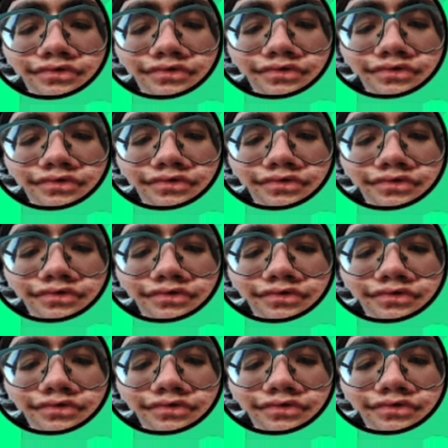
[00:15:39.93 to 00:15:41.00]

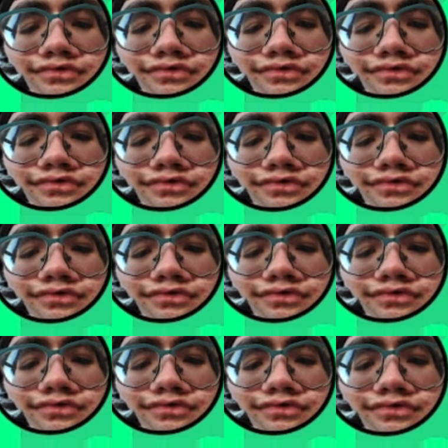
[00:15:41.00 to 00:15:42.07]

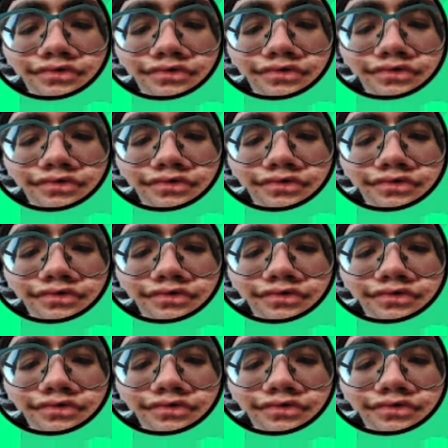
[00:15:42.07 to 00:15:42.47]
(no one is talking)